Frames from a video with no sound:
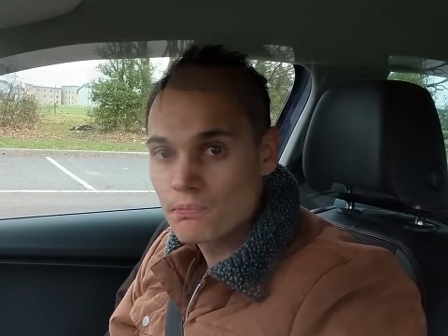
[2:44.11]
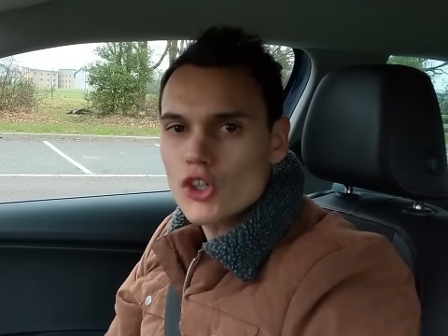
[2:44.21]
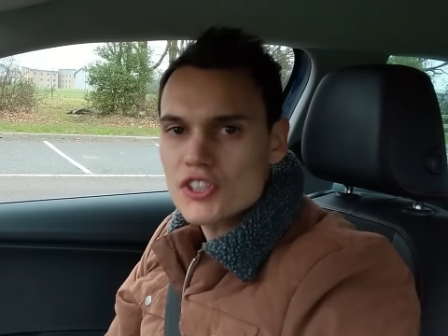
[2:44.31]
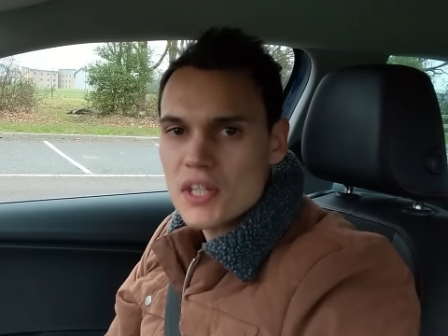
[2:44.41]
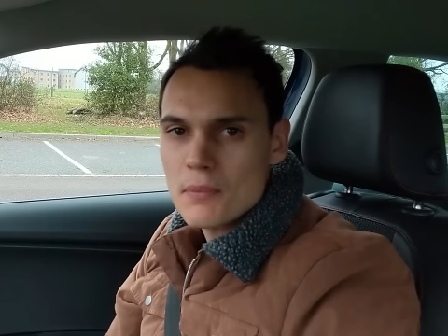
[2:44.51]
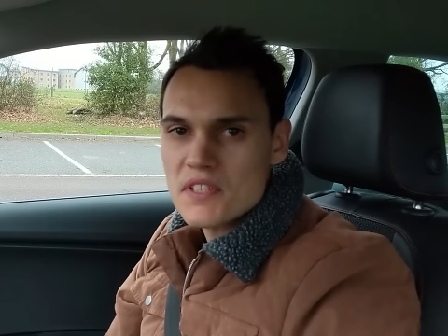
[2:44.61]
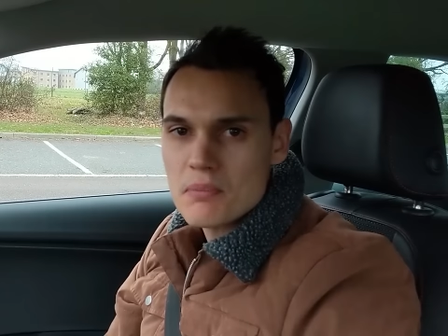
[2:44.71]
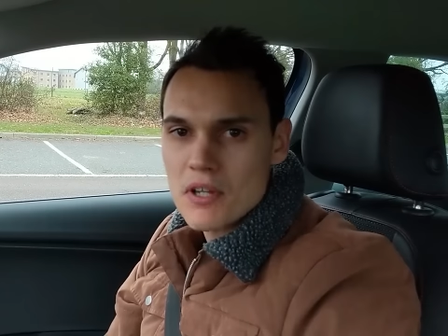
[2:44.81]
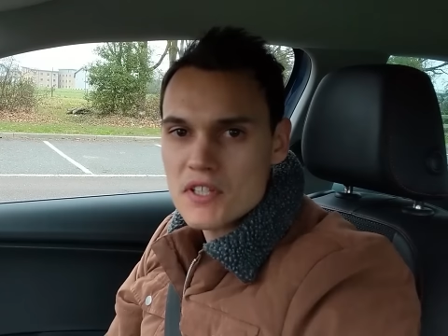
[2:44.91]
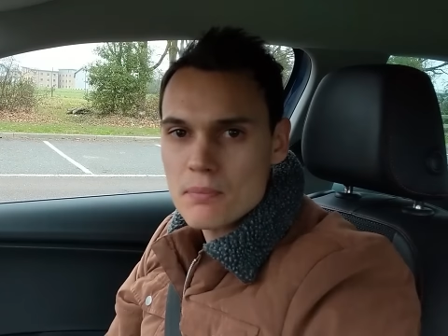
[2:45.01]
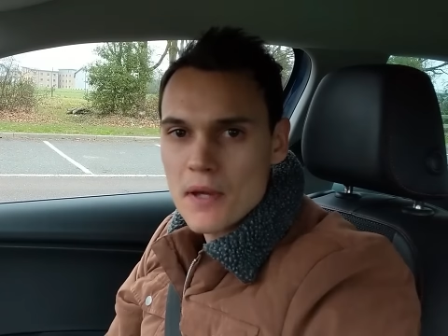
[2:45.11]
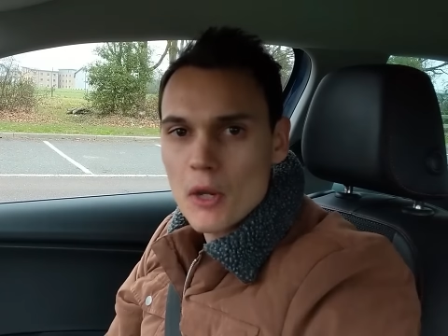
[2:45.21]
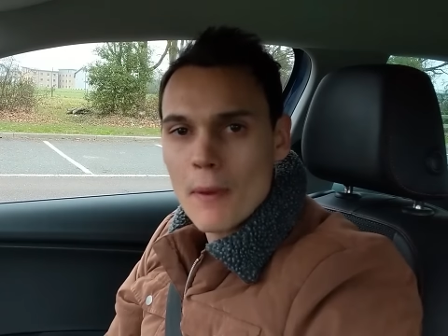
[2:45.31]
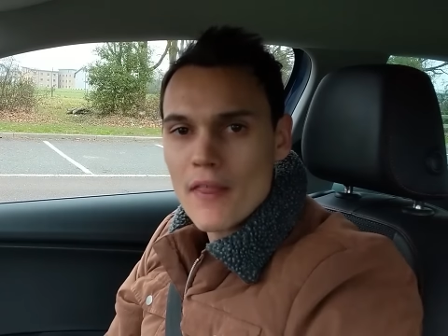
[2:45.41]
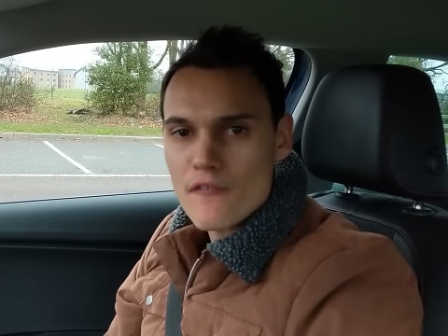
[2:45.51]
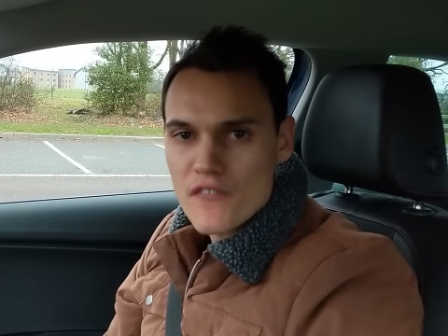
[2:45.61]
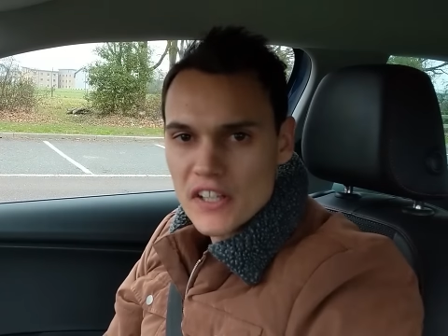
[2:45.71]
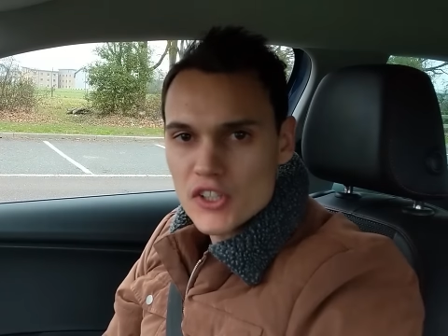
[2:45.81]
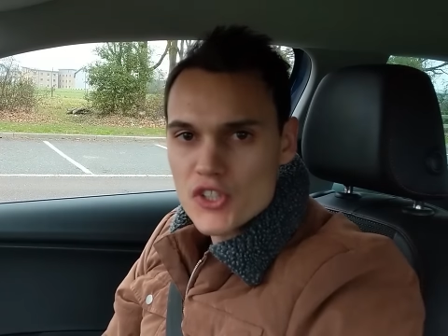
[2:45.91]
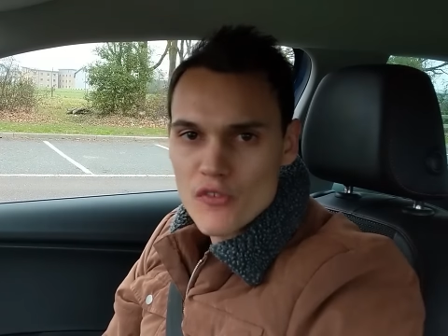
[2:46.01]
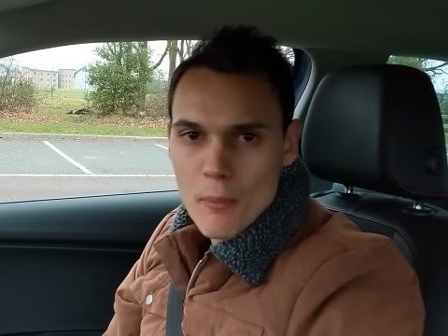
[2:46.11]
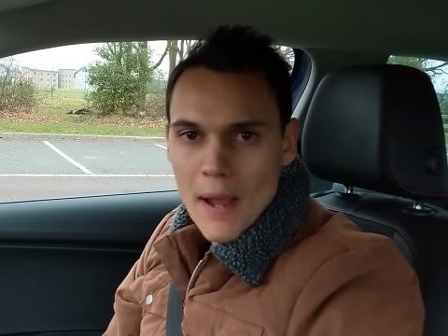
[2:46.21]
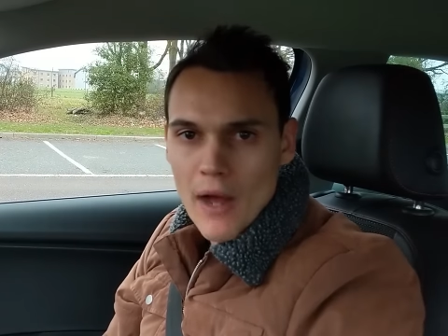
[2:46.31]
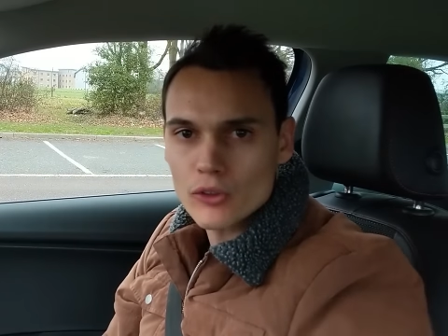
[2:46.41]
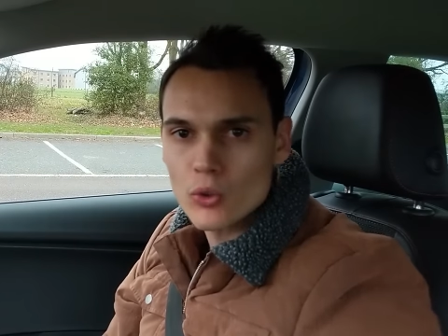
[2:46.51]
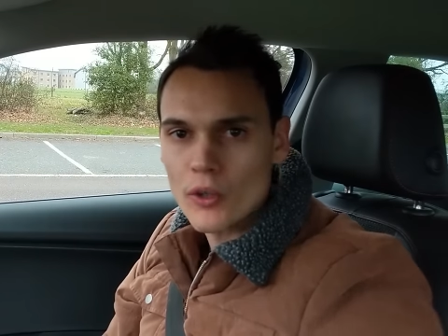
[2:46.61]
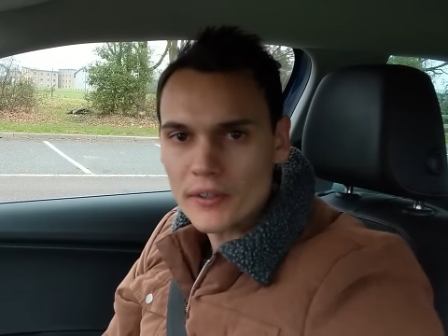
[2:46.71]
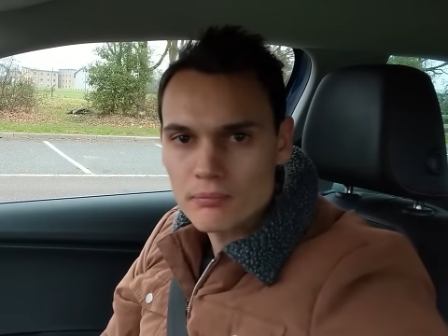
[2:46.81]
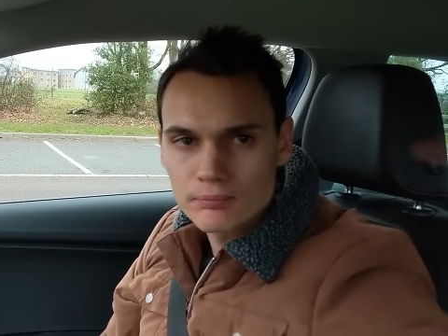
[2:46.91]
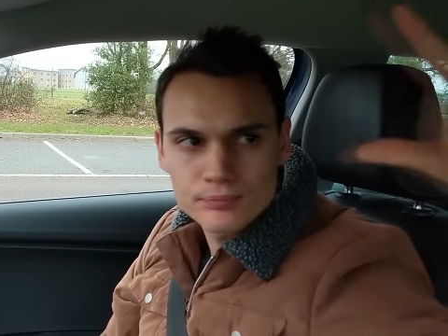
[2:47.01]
A good tip is to press the pedal about the thickness of a pound coin.